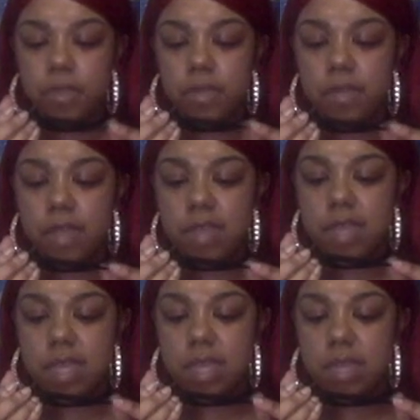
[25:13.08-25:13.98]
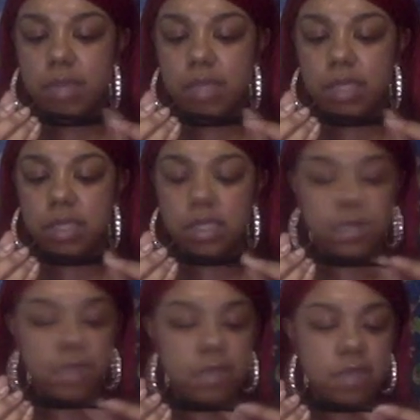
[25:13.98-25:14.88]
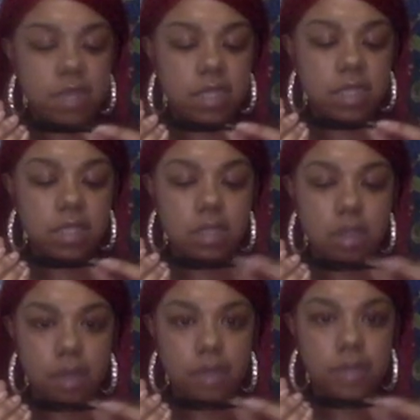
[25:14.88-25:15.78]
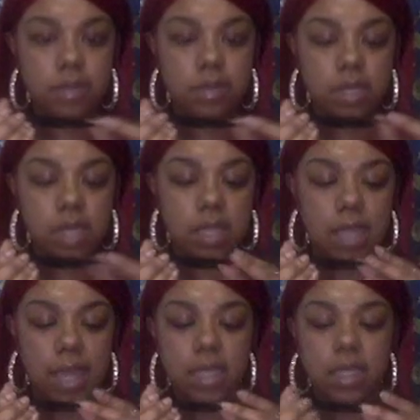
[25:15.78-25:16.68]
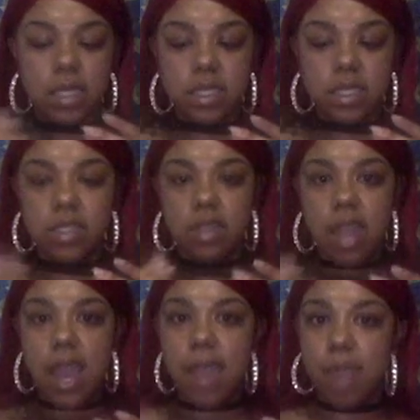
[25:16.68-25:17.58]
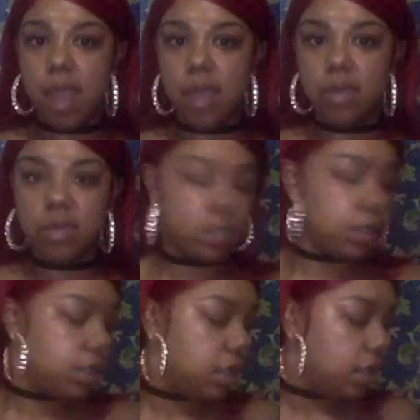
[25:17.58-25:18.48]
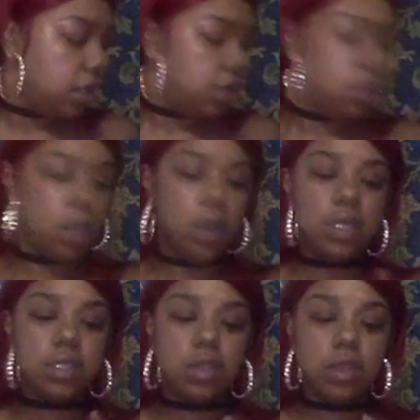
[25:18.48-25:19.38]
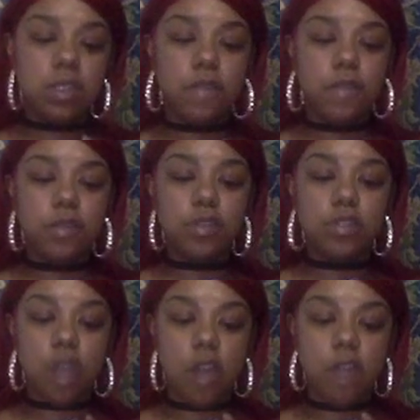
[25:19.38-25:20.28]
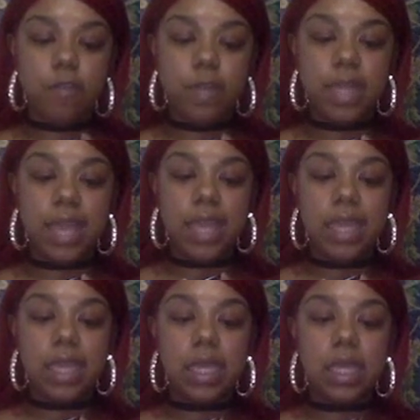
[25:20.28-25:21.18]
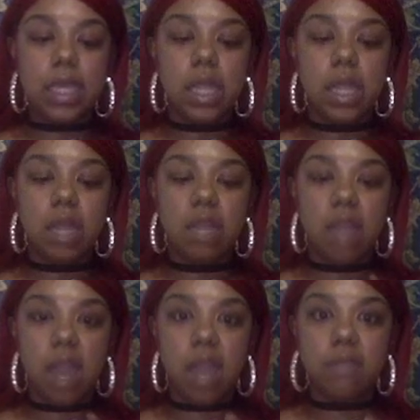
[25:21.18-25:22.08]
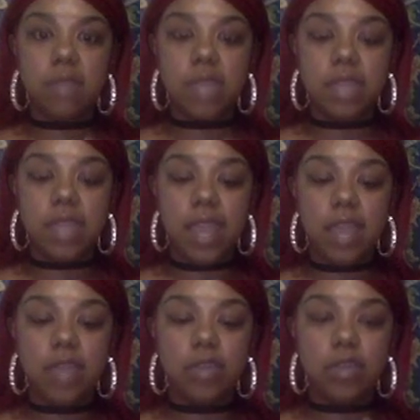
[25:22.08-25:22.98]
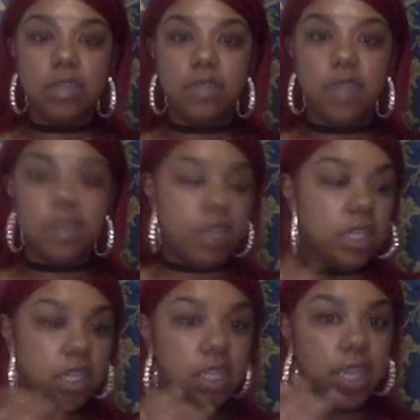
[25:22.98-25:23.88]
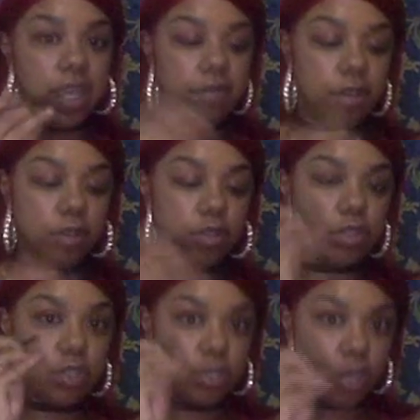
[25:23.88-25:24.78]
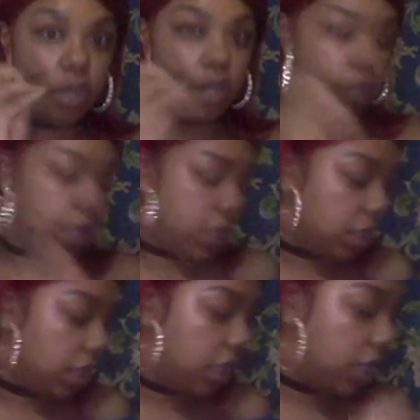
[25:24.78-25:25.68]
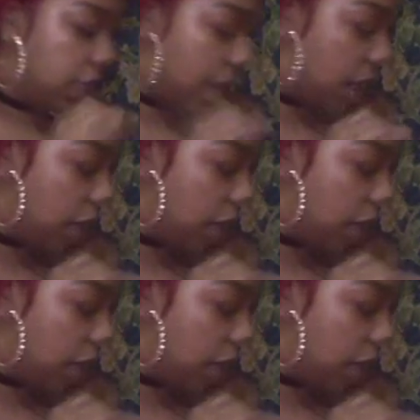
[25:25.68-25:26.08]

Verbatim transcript: Very, the brush is very soft, which I like because it's your eyebrows, you know, and this also feels soft, but like not. Like the angle is very good. Like it feels sturdy. Like you're gonna get an